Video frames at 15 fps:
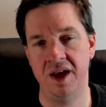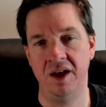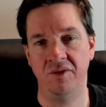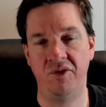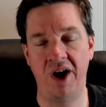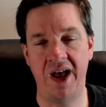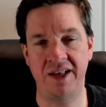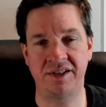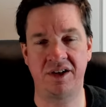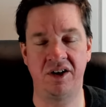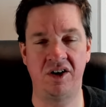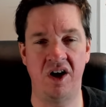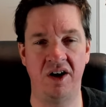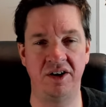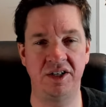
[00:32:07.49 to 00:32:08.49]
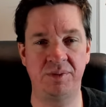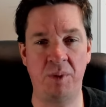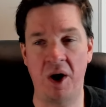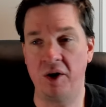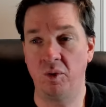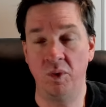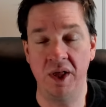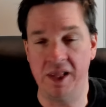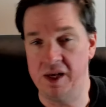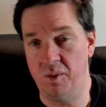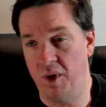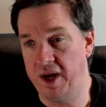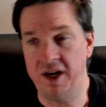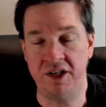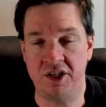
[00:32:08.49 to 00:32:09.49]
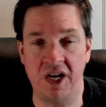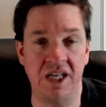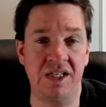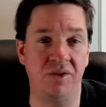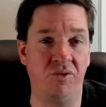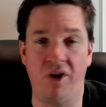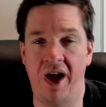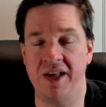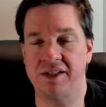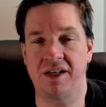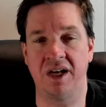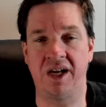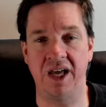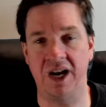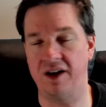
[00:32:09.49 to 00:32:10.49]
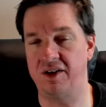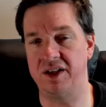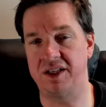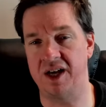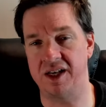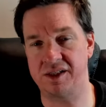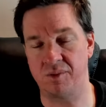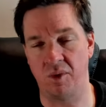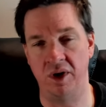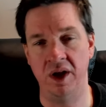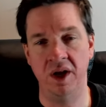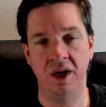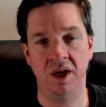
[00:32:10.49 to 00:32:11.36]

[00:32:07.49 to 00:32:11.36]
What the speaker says: Vraska got her spark. Really? When did Chase and Vraska get out of Duskmourn?